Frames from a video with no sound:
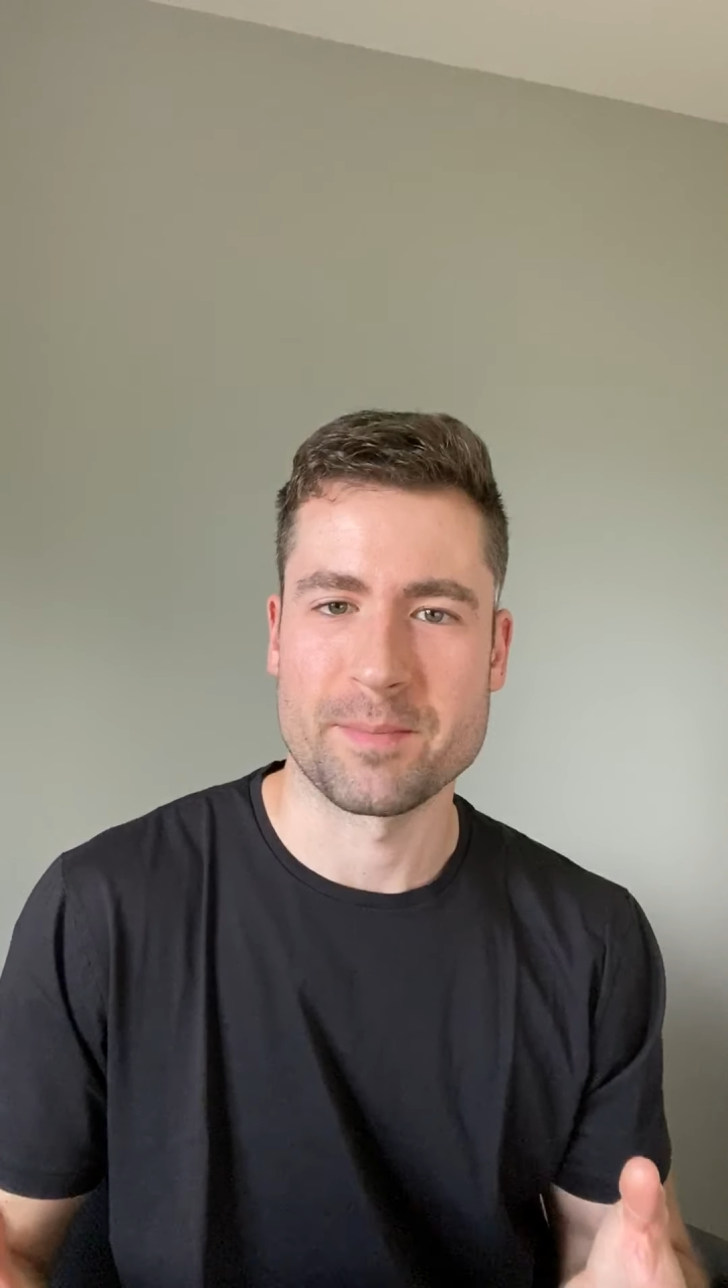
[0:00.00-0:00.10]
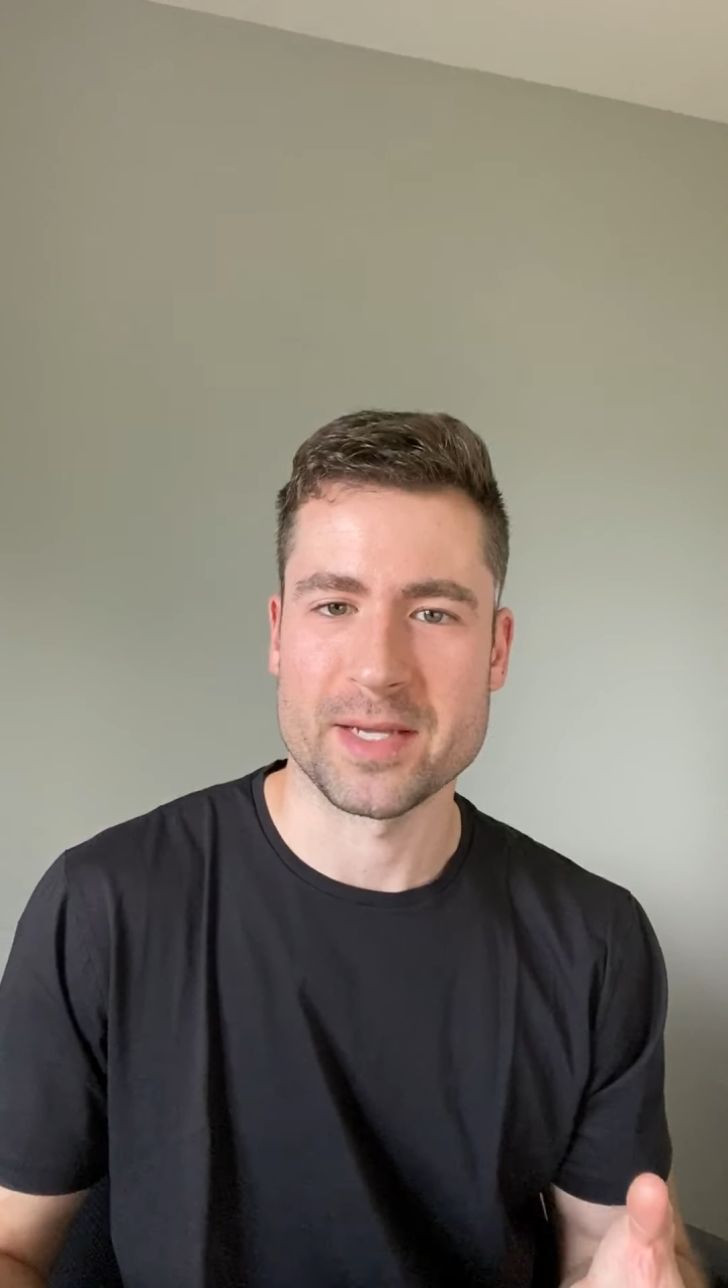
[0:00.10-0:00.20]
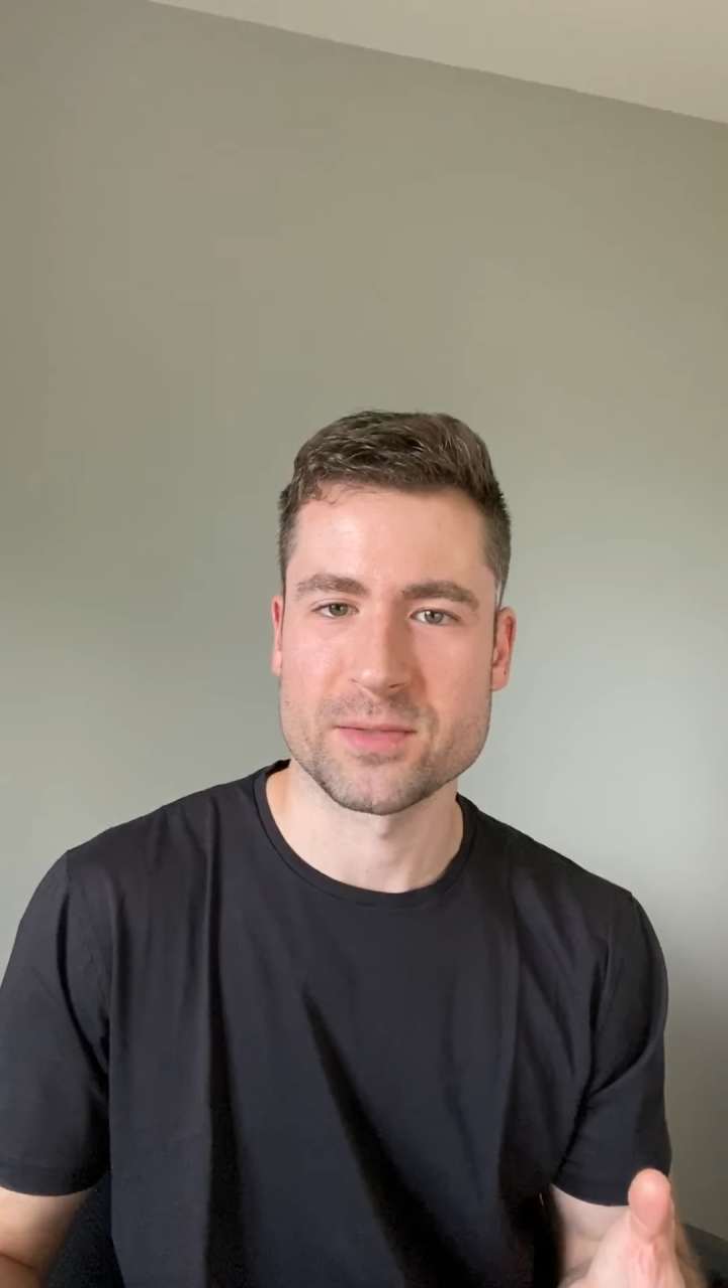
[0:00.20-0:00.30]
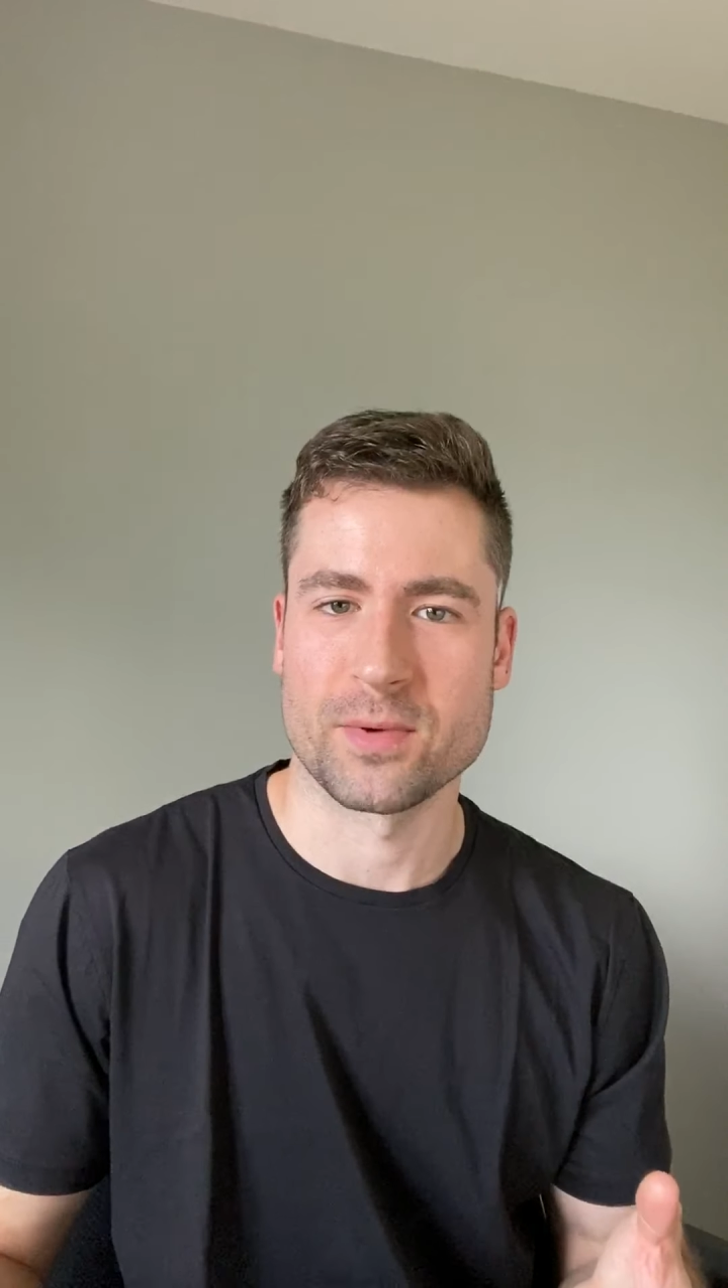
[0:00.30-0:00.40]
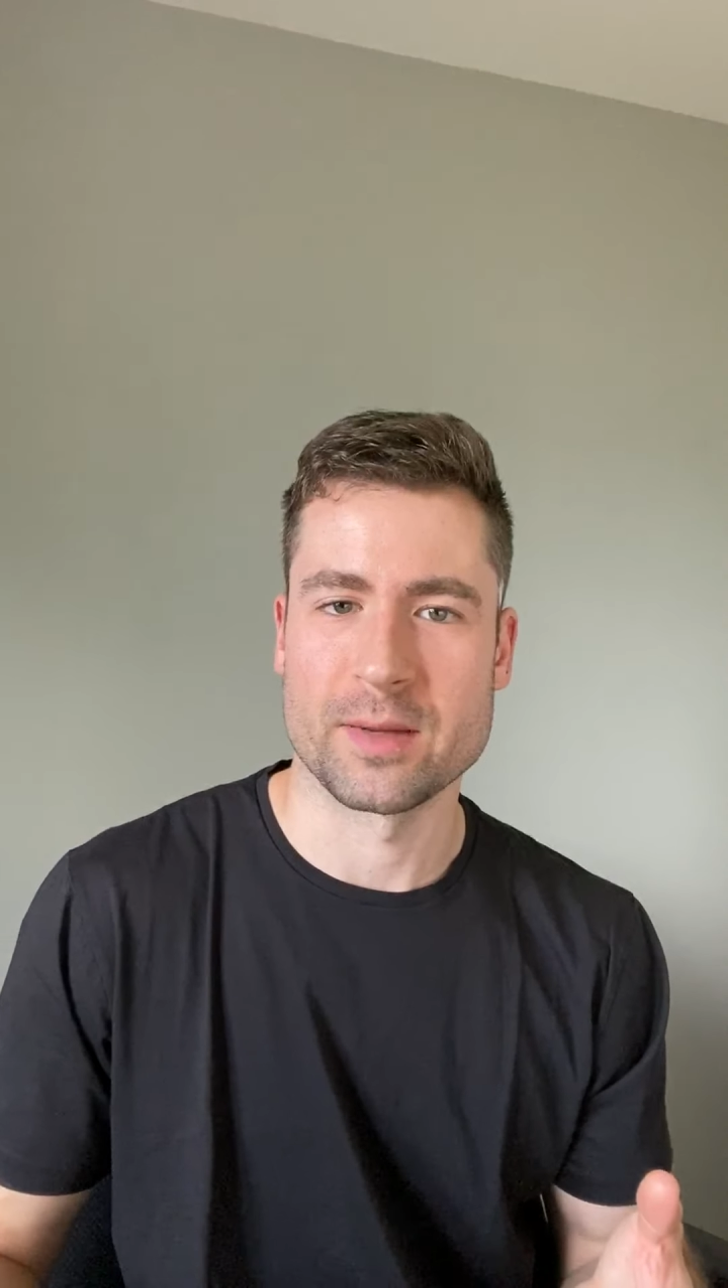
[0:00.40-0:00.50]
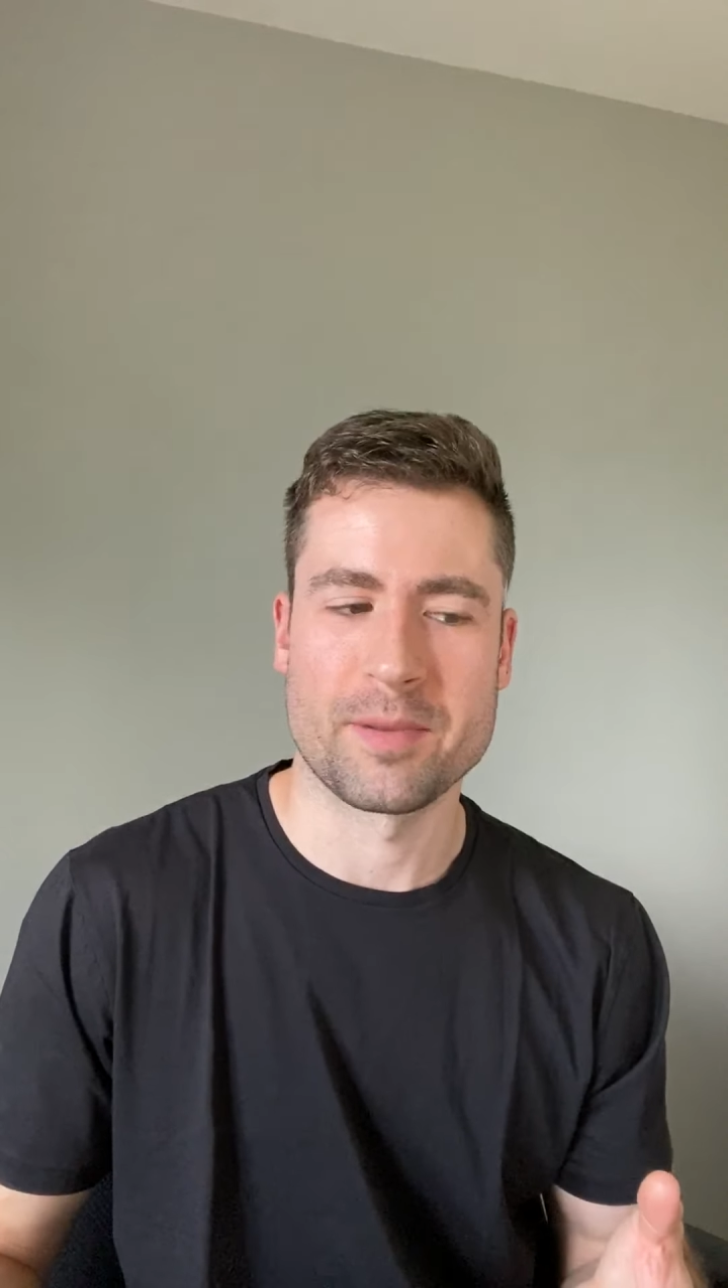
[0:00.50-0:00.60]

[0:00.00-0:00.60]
best way